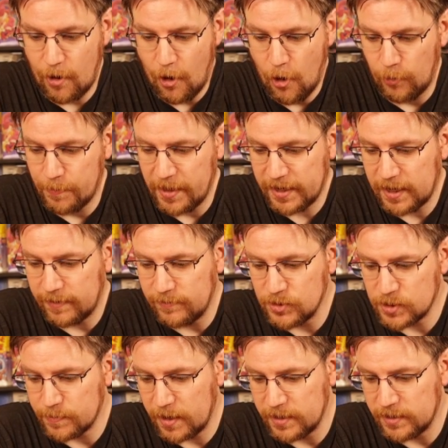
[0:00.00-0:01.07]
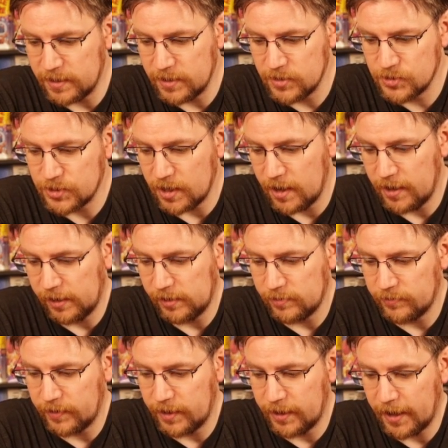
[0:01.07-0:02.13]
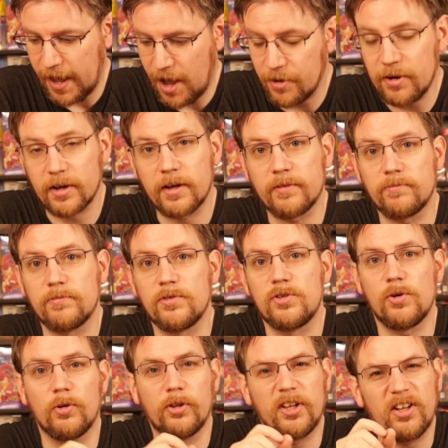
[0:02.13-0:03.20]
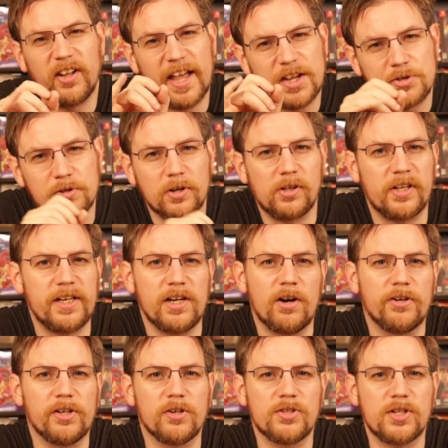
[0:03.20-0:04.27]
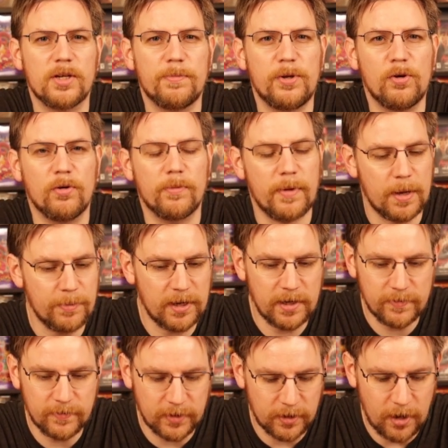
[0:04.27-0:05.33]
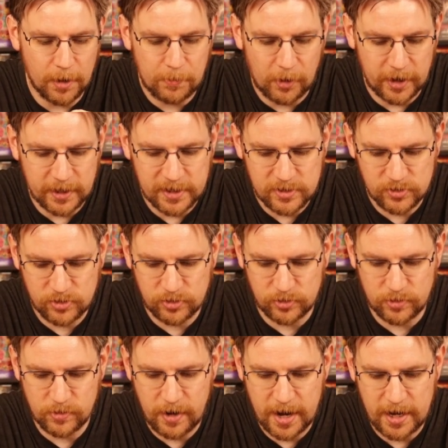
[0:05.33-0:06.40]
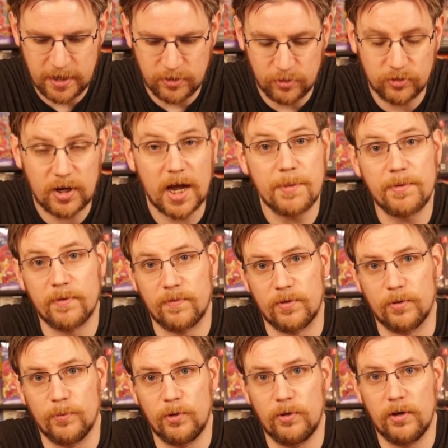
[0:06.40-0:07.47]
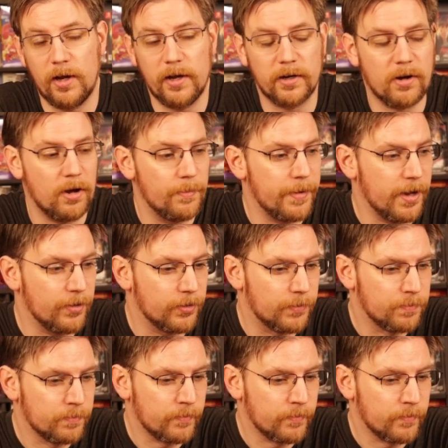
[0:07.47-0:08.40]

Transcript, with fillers: hope that gave you some ideas of uh, how to do a little extra cleaning on your CPU and maybe even upgrading to a new type of thermal uh, compound.